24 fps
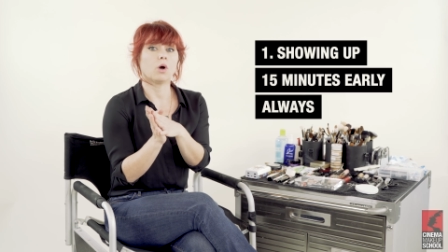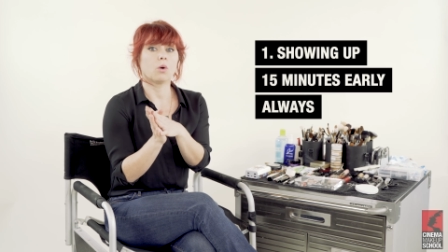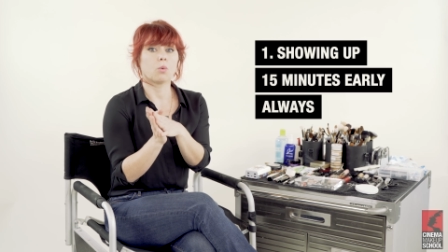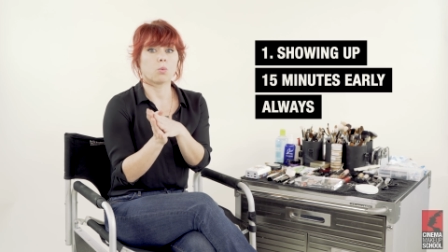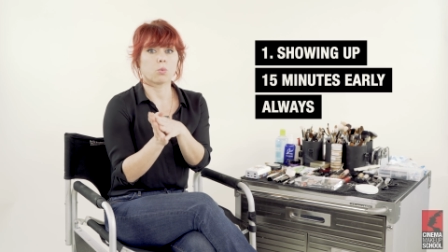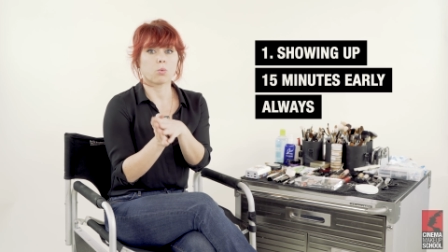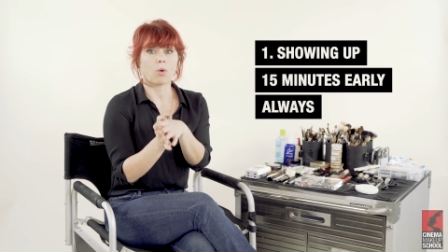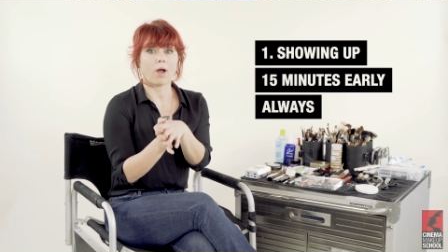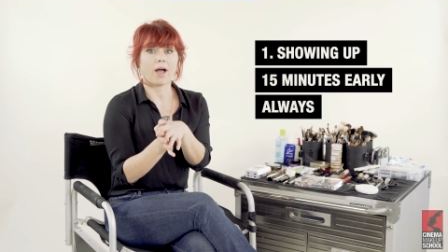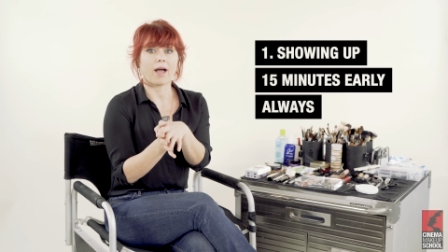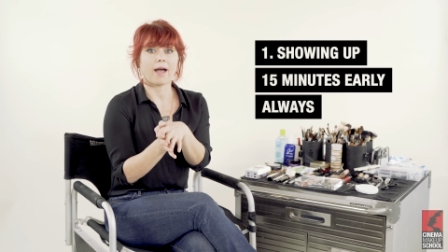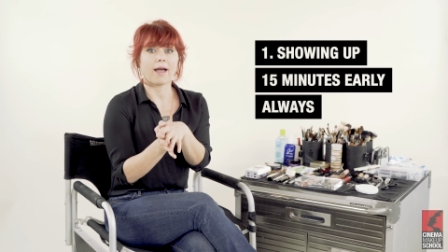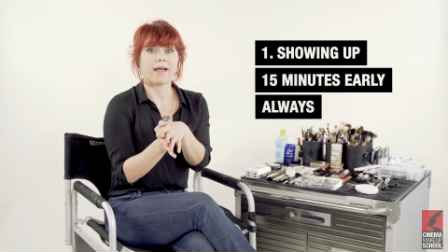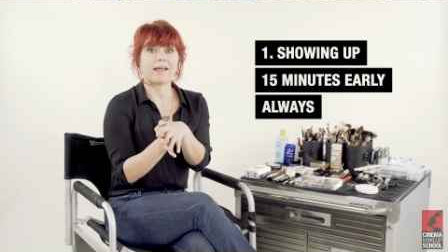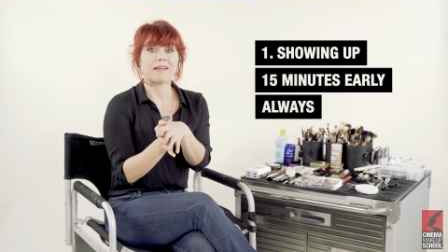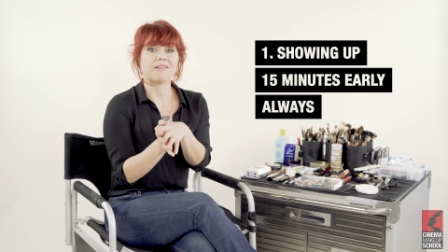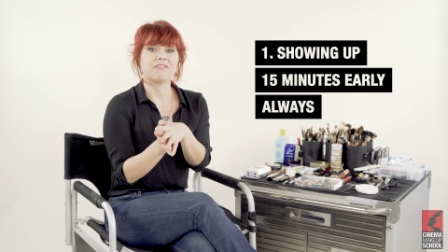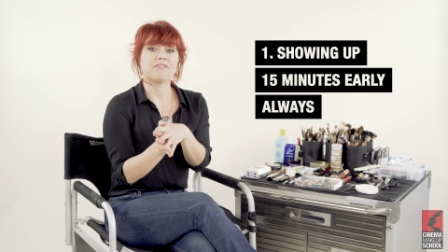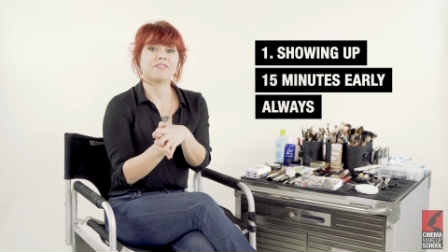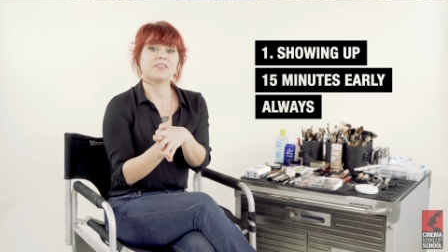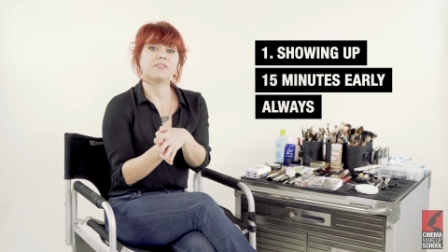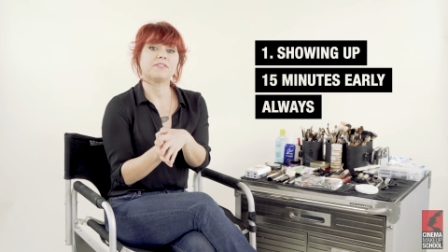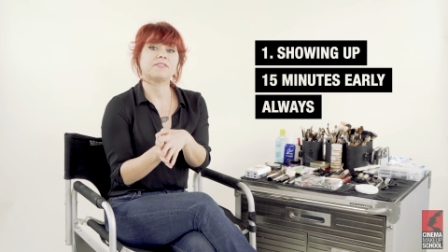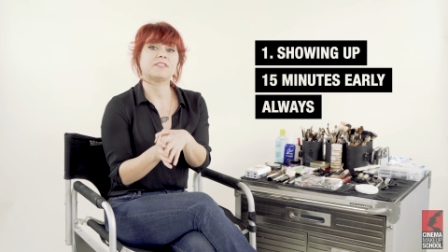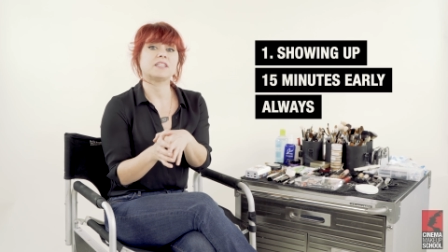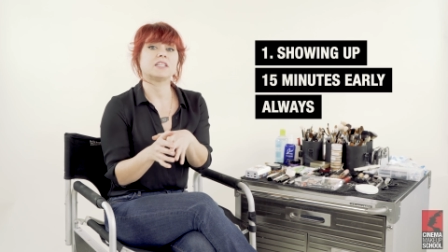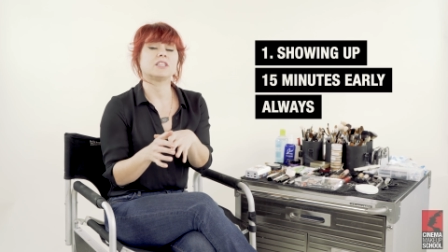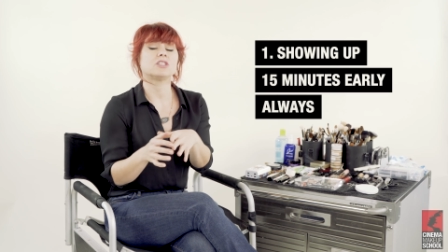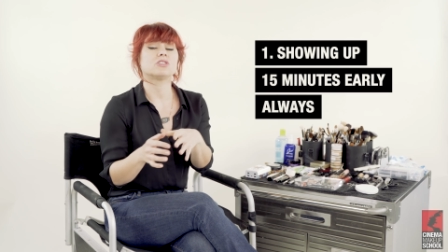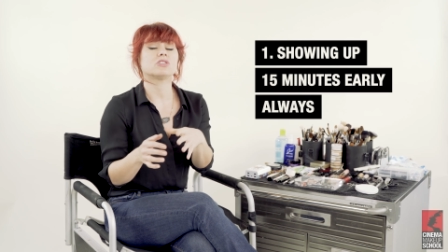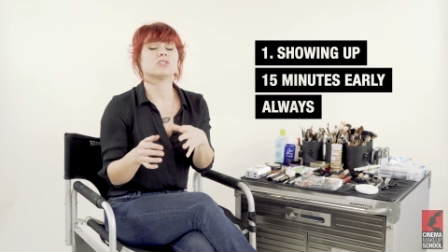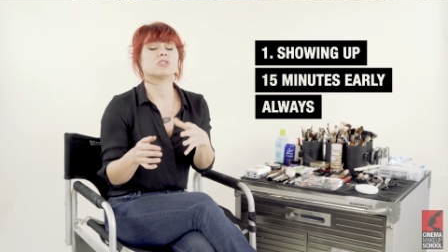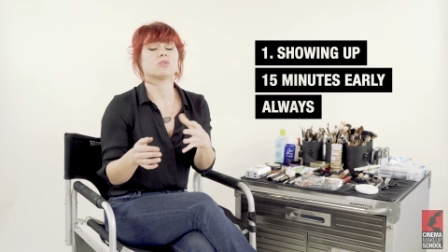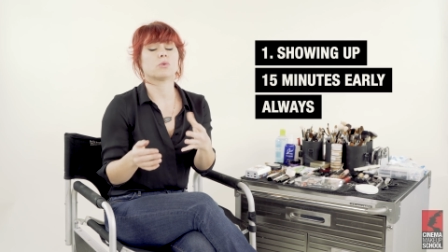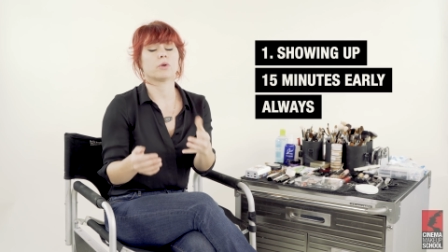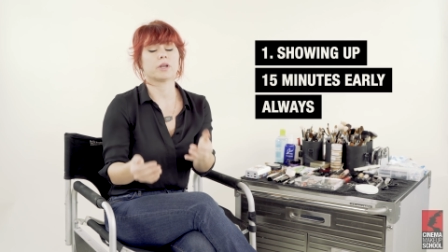arrive 15
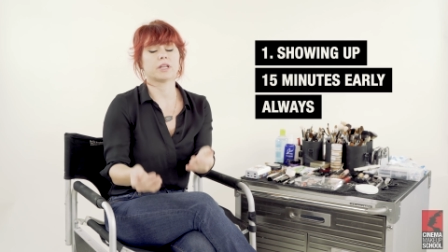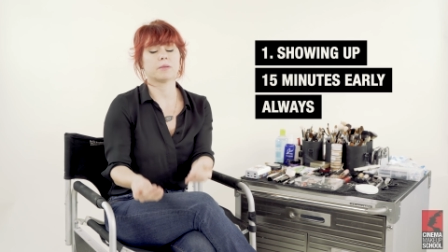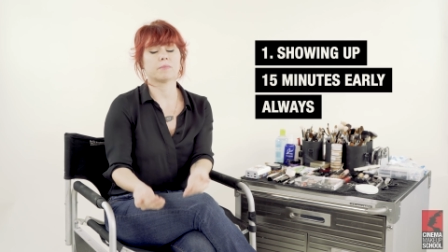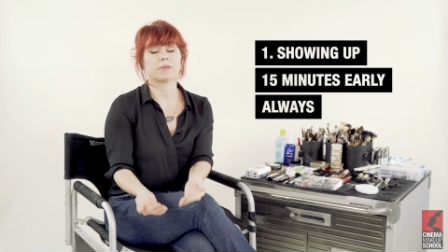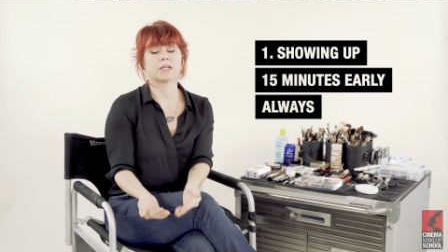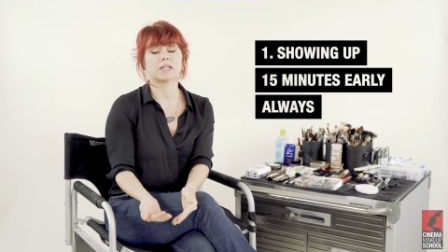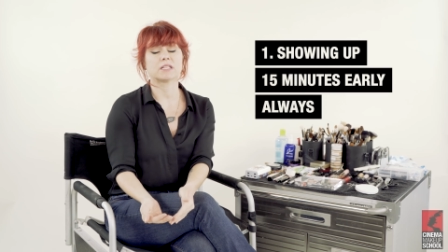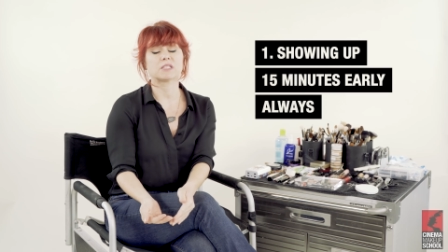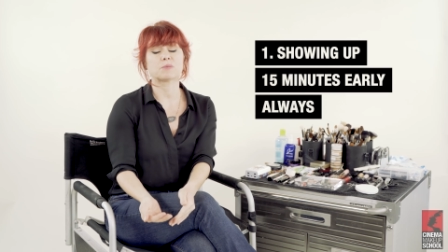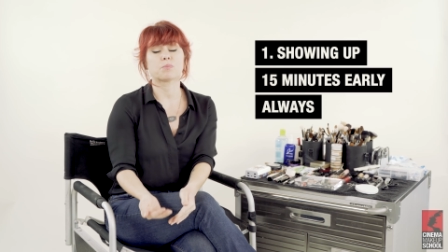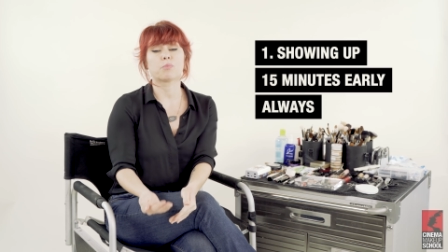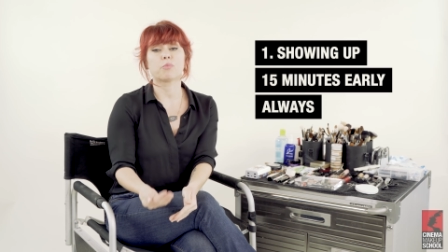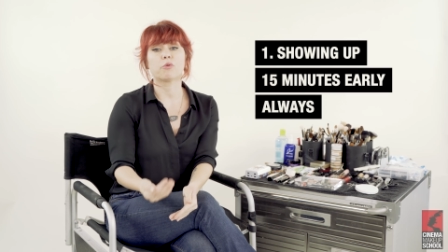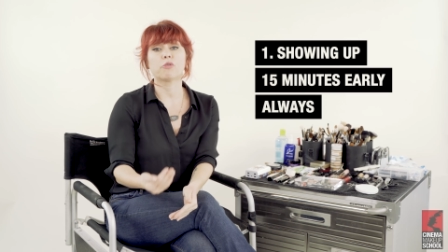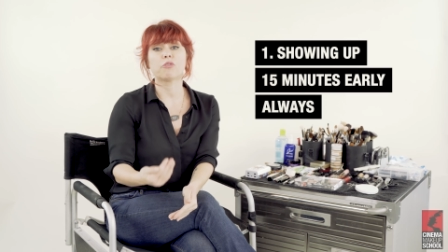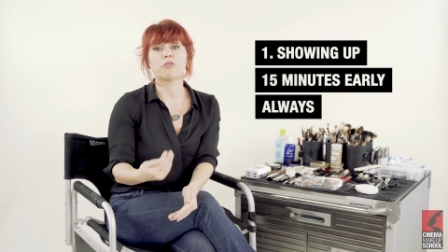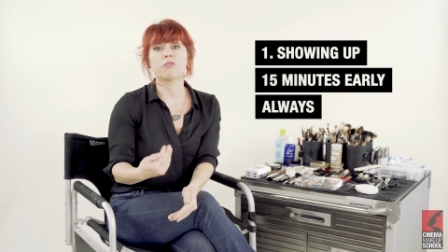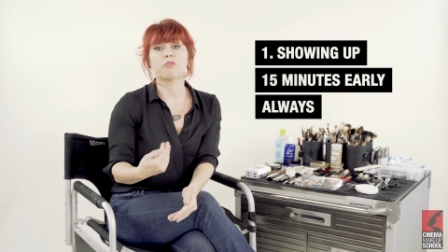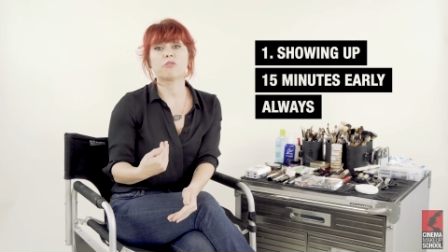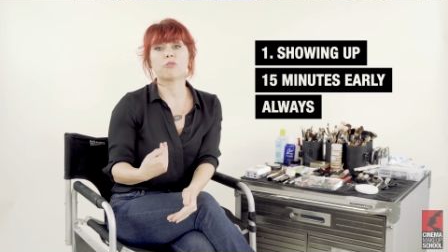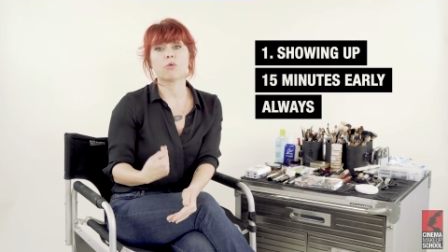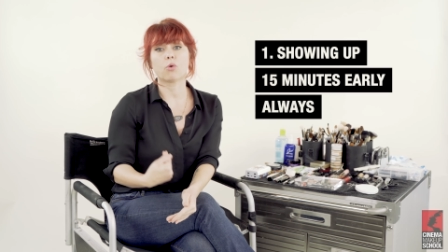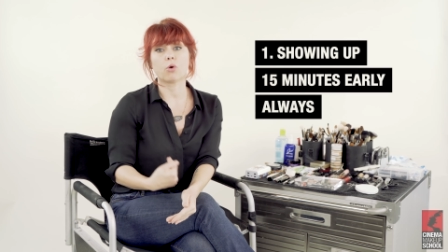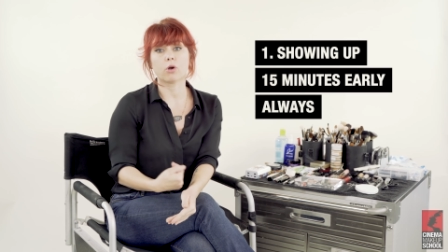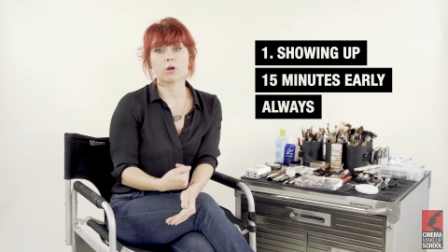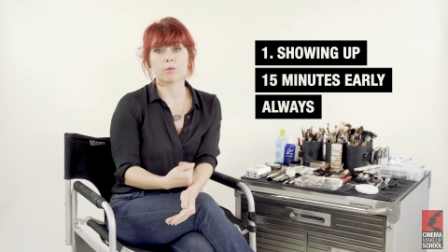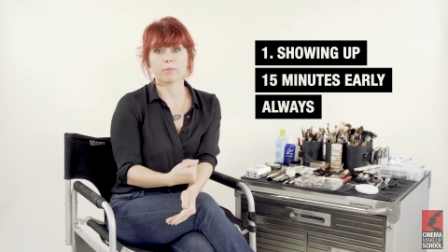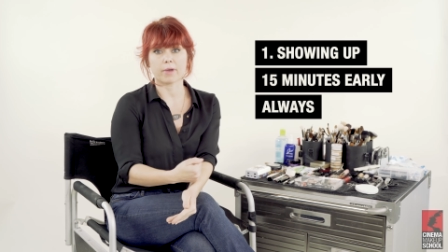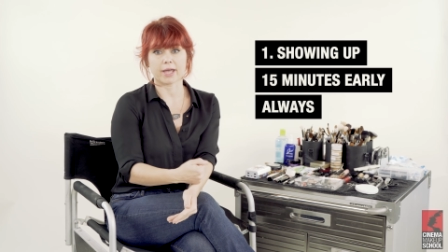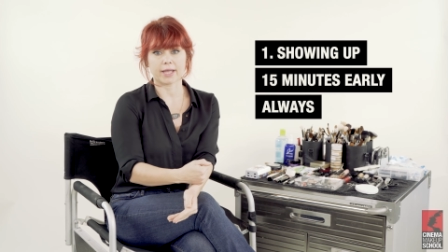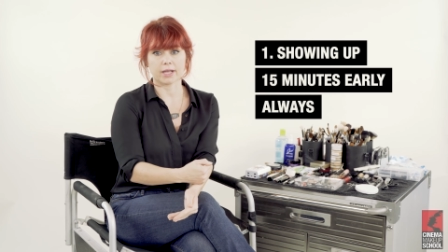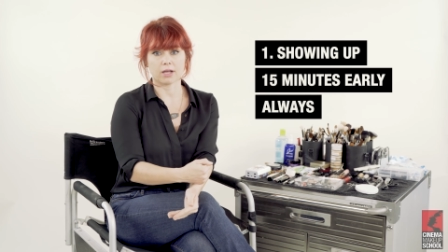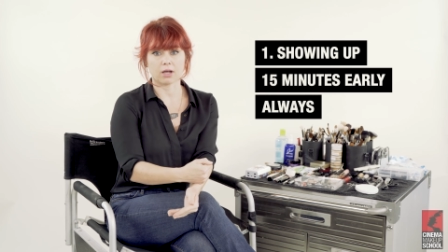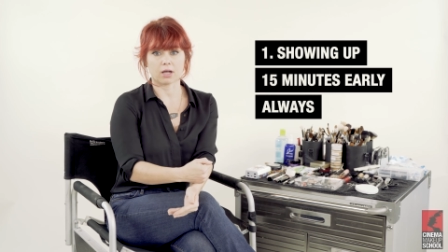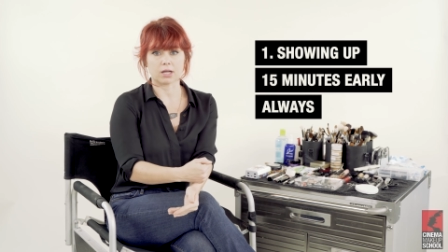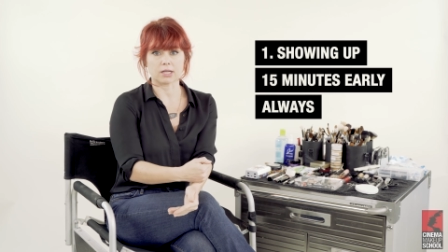to 20 minutes before
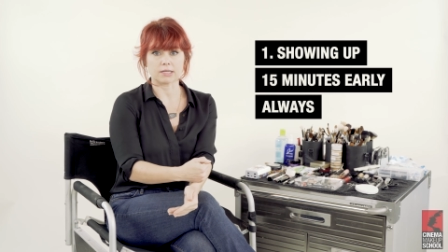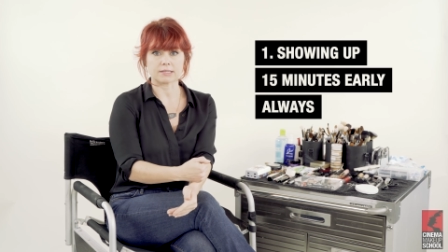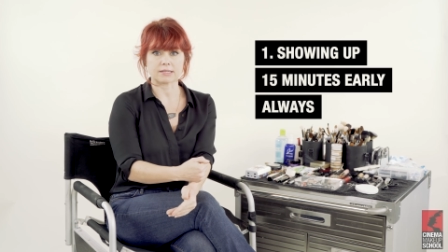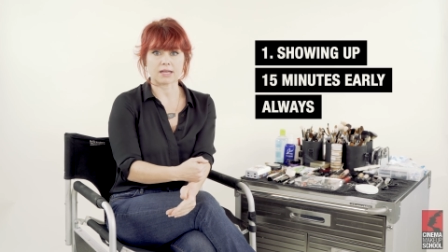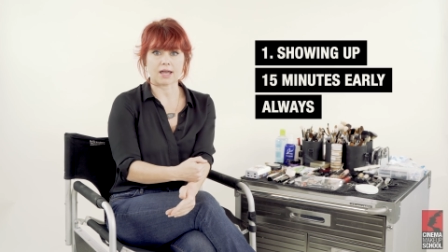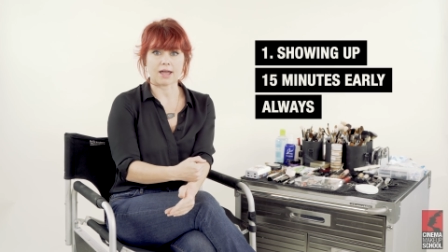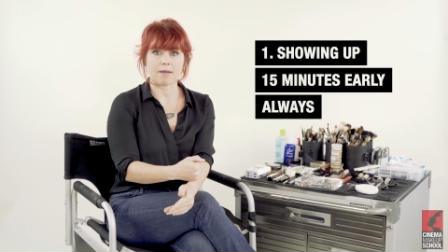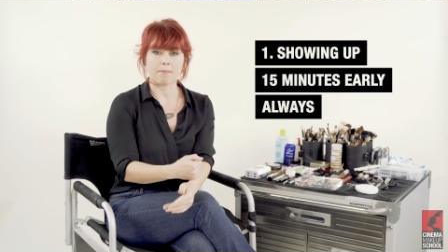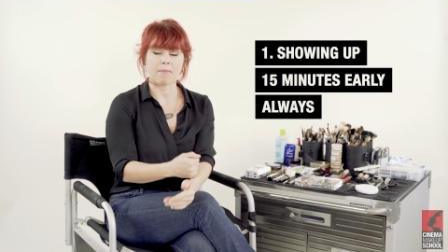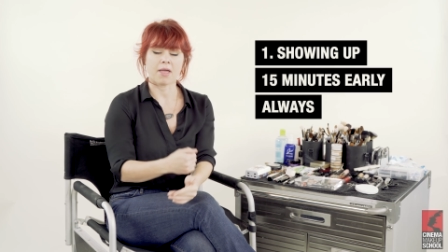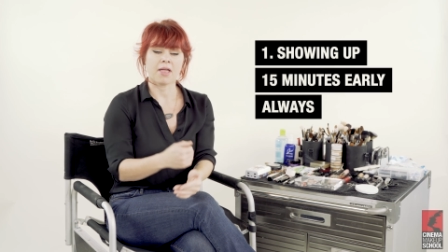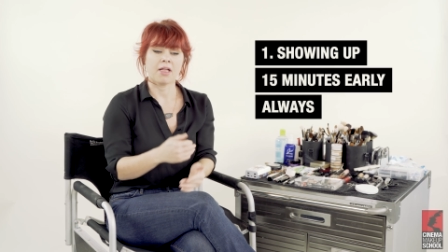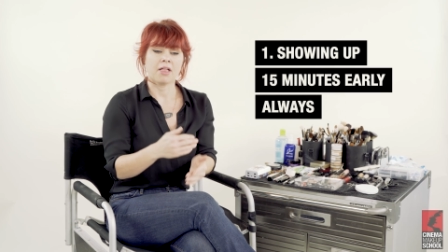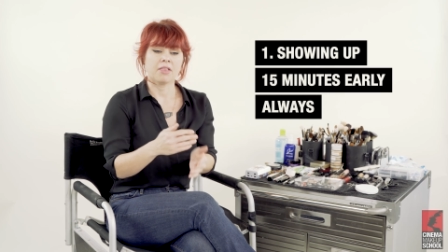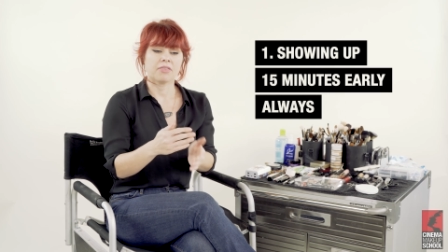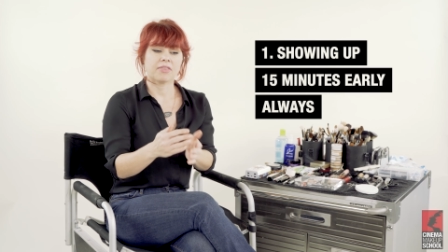my call time.